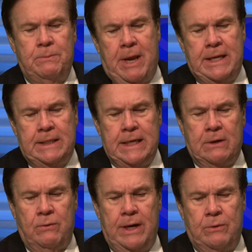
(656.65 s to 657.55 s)
painting,
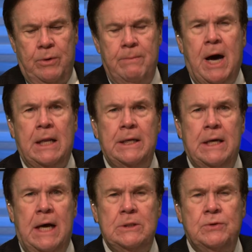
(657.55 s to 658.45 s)
decorating, remodeling
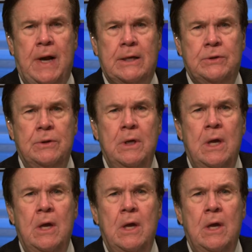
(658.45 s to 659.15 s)
contractor,